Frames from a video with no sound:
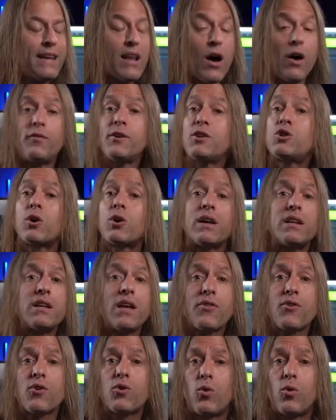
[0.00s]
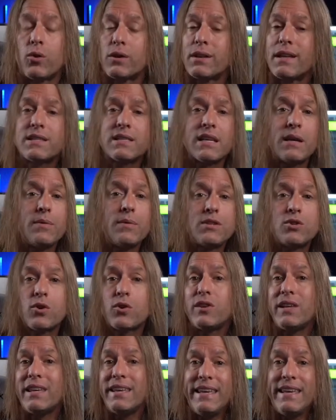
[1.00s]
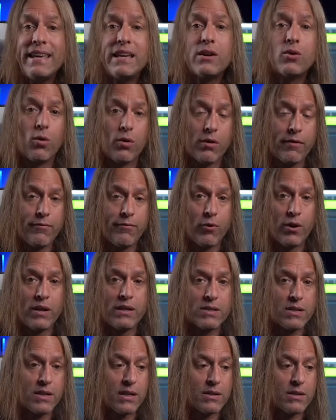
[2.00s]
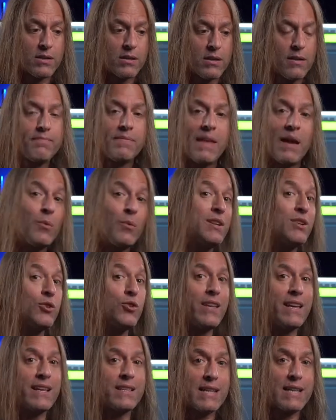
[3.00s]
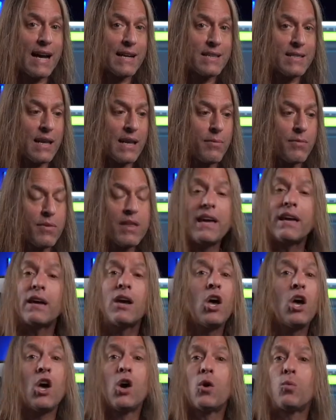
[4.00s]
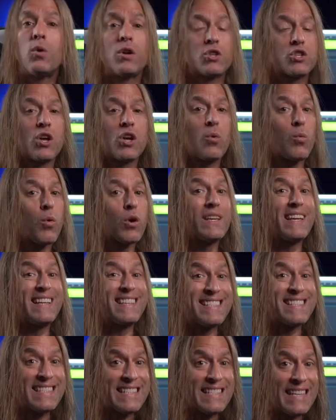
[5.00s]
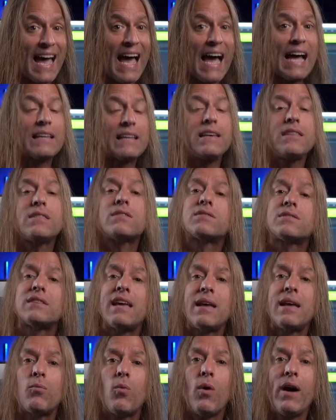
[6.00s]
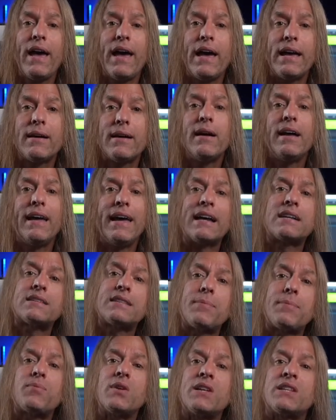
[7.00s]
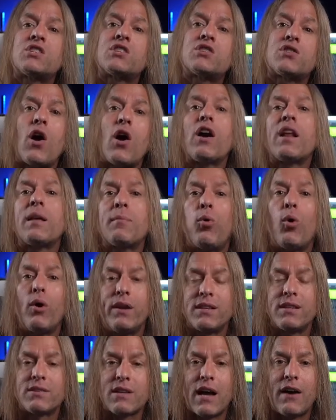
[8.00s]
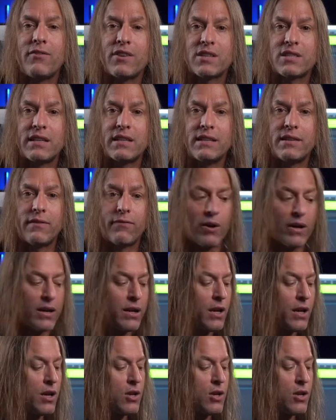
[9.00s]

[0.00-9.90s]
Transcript: Now, if we took another chord, let's say we took the E chord, for instance, and we did the exact same thing. Well, it's going to work exactly the same way, except its starting point is obviously different.